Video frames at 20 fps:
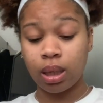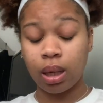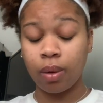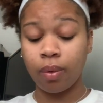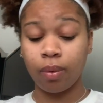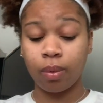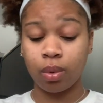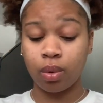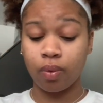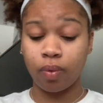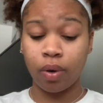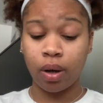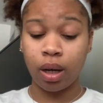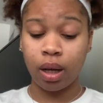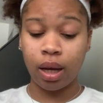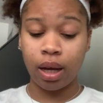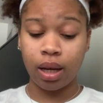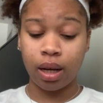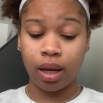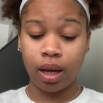I was
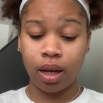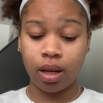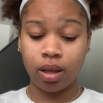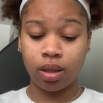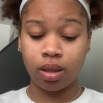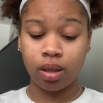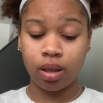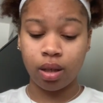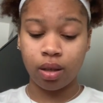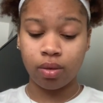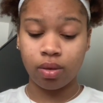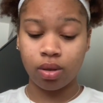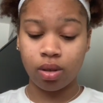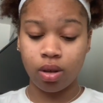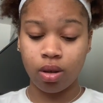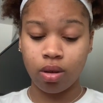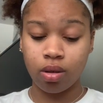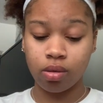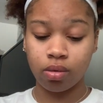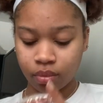running out of hair stuff.
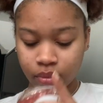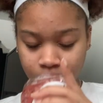So